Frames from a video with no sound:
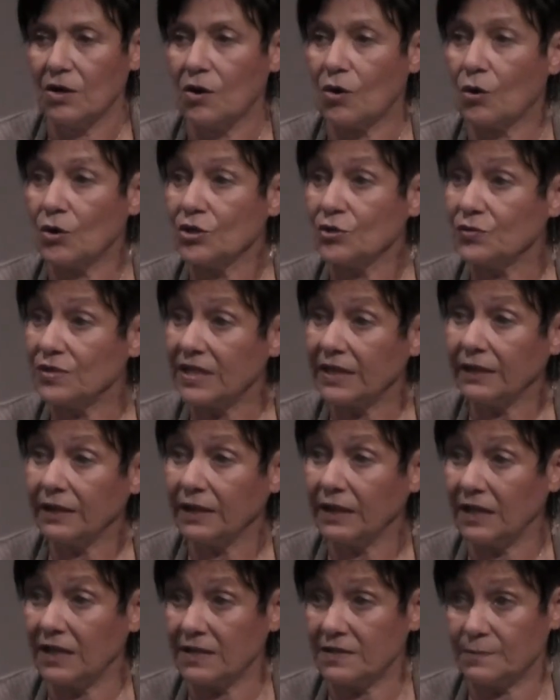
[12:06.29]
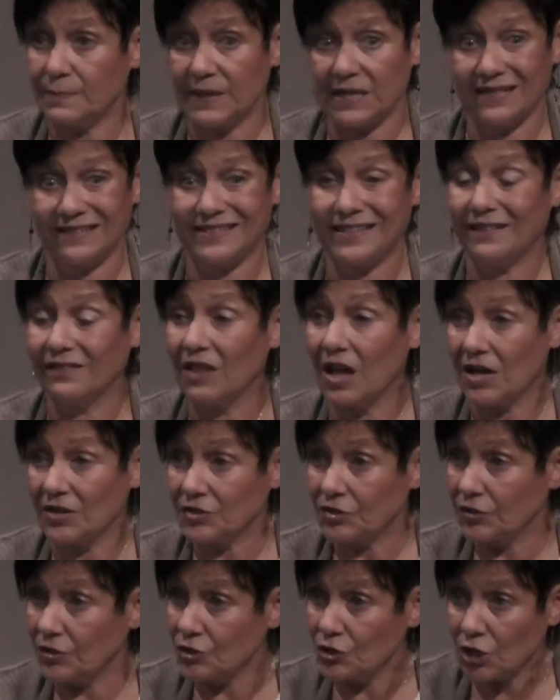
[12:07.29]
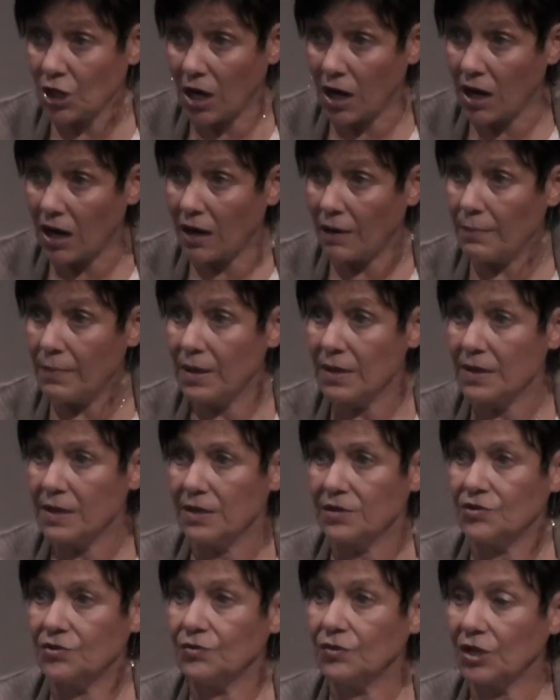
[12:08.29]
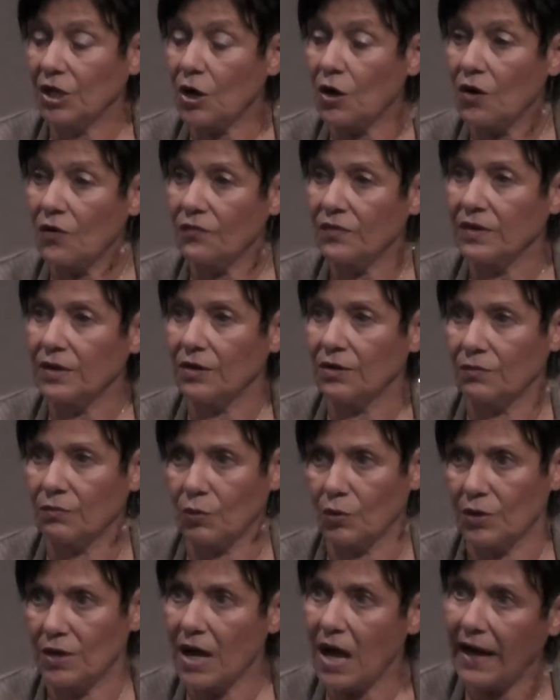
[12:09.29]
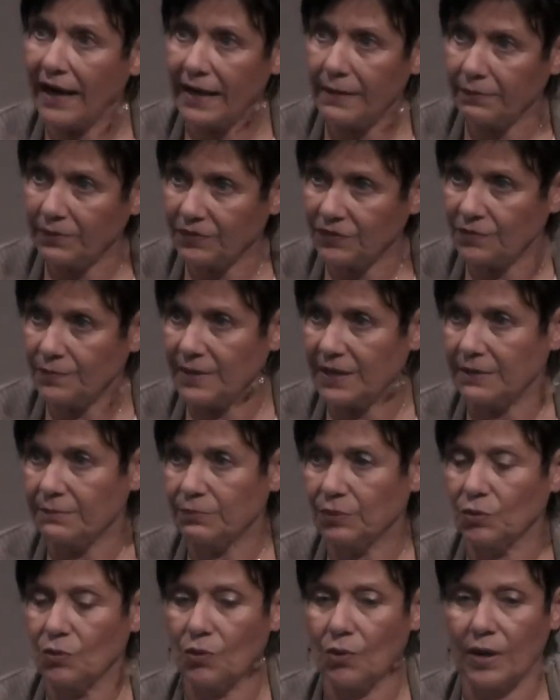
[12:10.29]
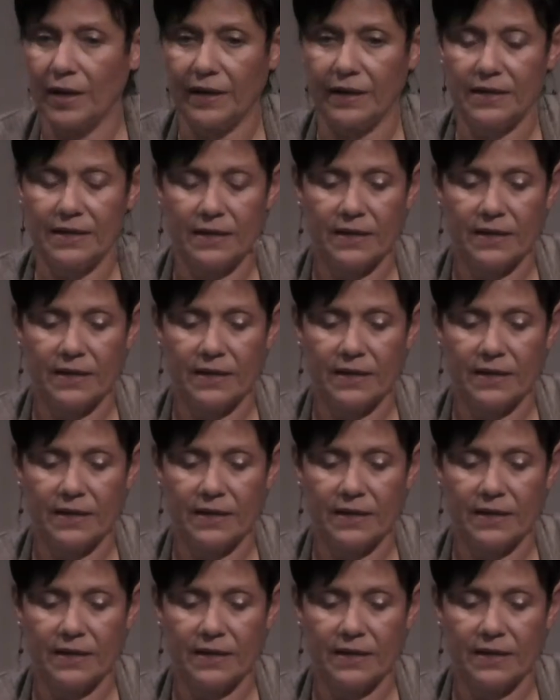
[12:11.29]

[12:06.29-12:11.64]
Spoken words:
or utilities because they lost their job due to COVID or were not able to be employed.